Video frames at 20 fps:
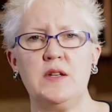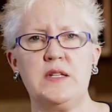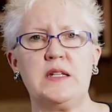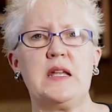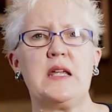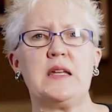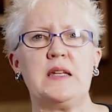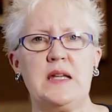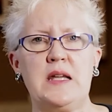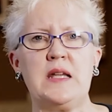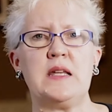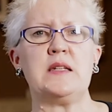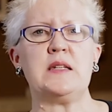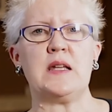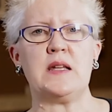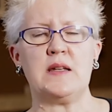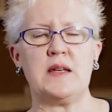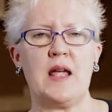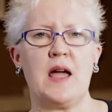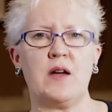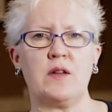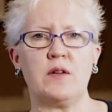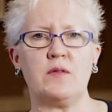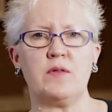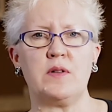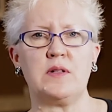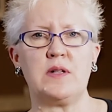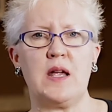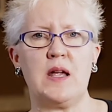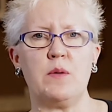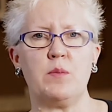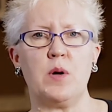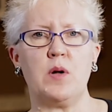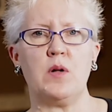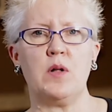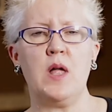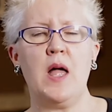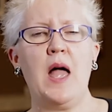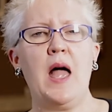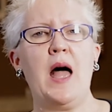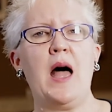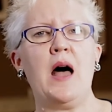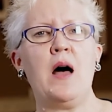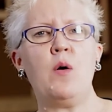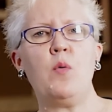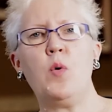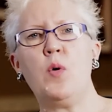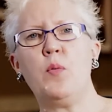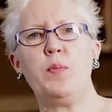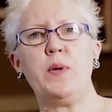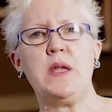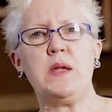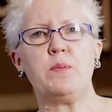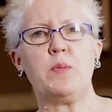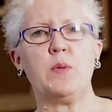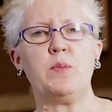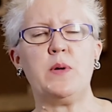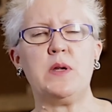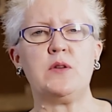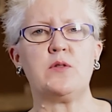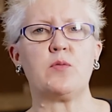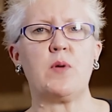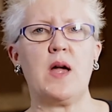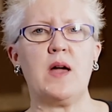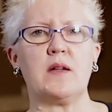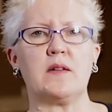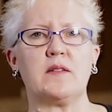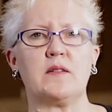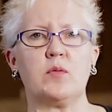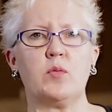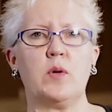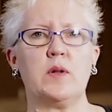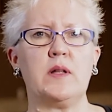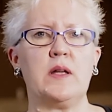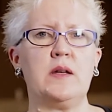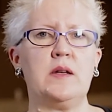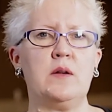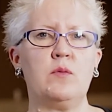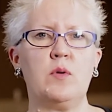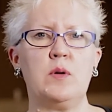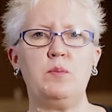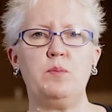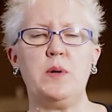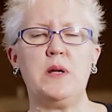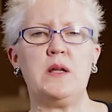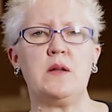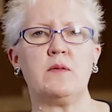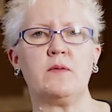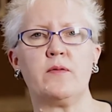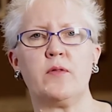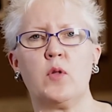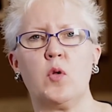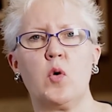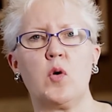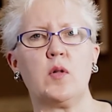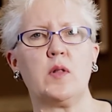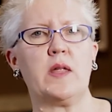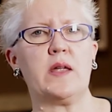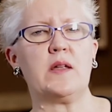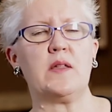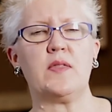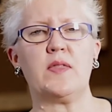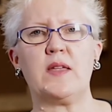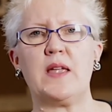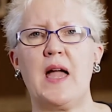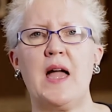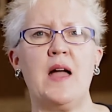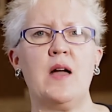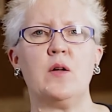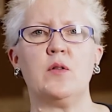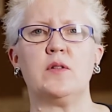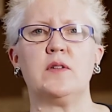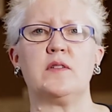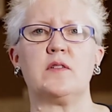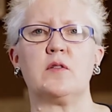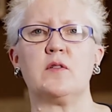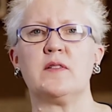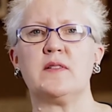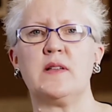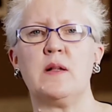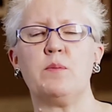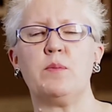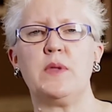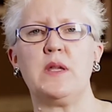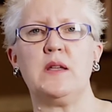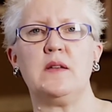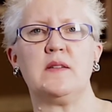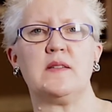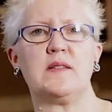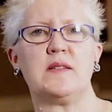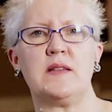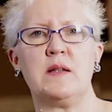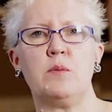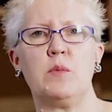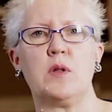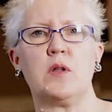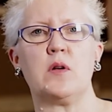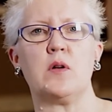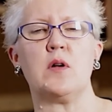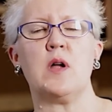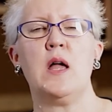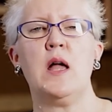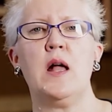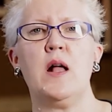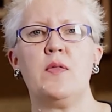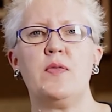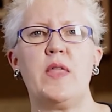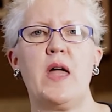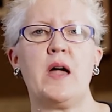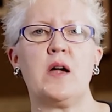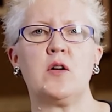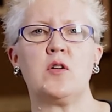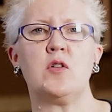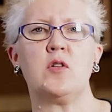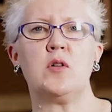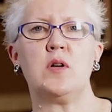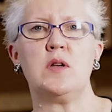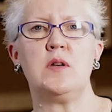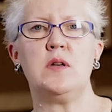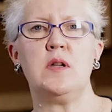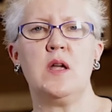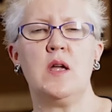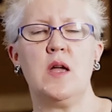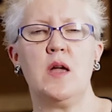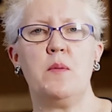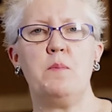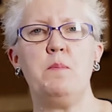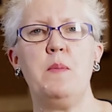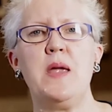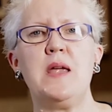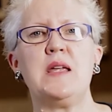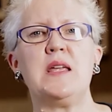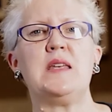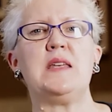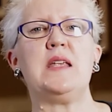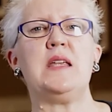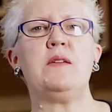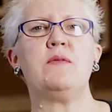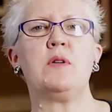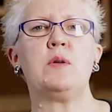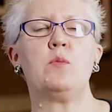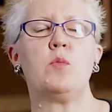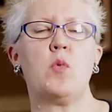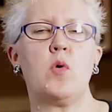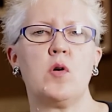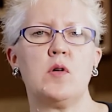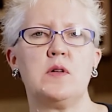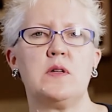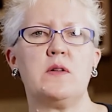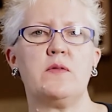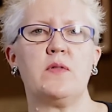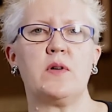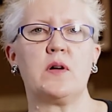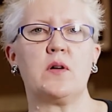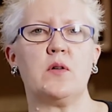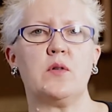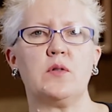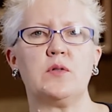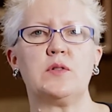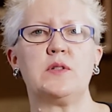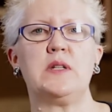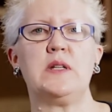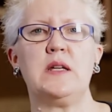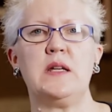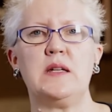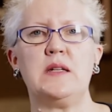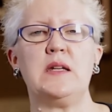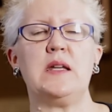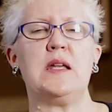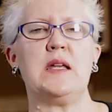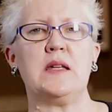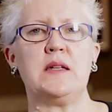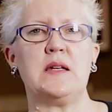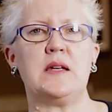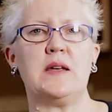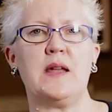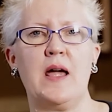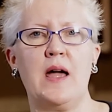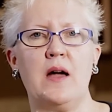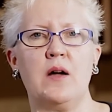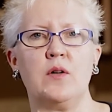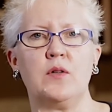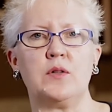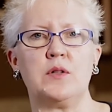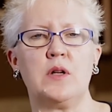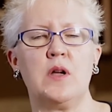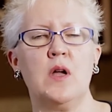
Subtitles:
to get in and out of a table. How will people be dressed? Will anyone be in floor-length gowns or something similar that could make it even more difficult to get in and out?